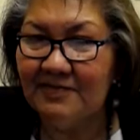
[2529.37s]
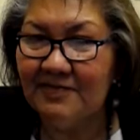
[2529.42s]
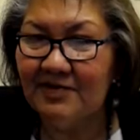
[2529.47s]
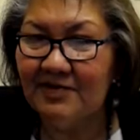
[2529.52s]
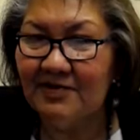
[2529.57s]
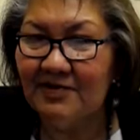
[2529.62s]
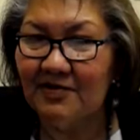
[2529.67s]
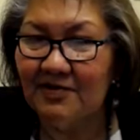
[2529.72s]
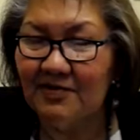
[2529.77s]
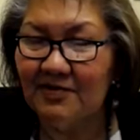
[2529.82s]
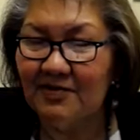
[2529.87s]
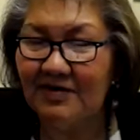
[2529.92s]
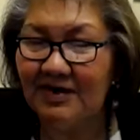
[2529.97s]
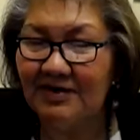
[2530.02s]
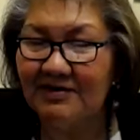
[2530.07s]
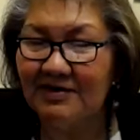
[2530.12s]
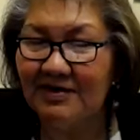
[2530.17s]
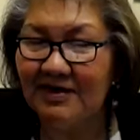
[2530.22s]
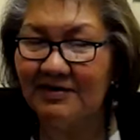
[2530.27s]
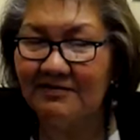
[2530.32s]
you know,
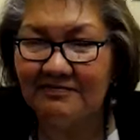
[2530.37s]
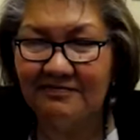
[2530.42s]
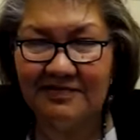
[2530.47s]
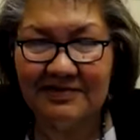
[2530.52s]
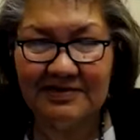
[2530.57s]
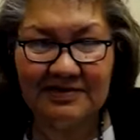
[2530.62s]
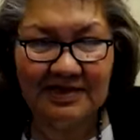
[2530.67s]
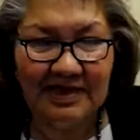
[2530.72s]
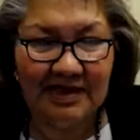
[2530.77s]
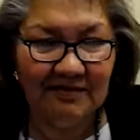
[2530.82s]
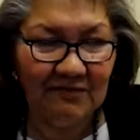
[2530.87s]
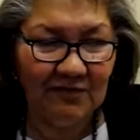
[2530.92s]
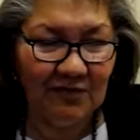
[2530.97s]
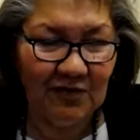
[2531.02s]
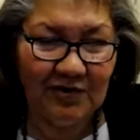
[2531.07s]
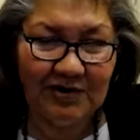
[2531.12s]
I, I have